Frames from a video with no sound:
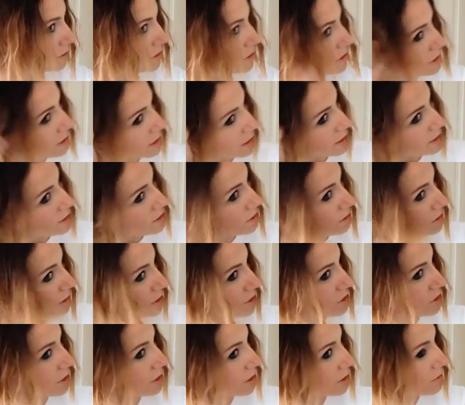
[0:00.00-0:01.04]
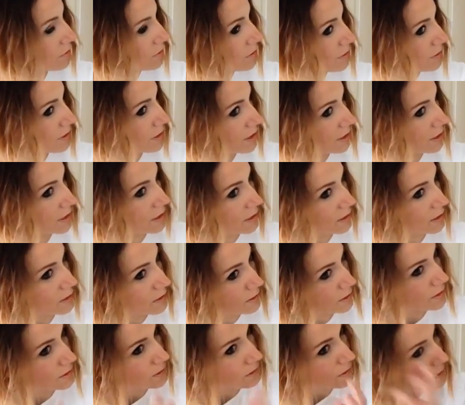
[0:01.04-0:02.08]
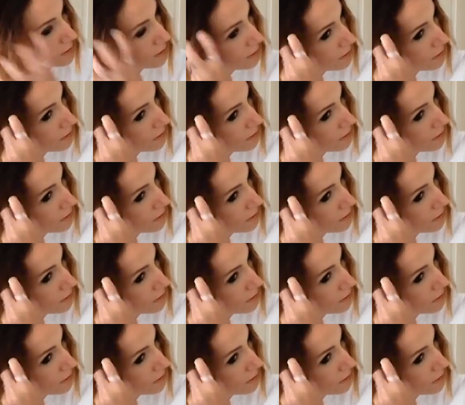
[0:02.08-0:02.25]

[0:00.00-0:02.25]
know, just kind of scrunch all over with it.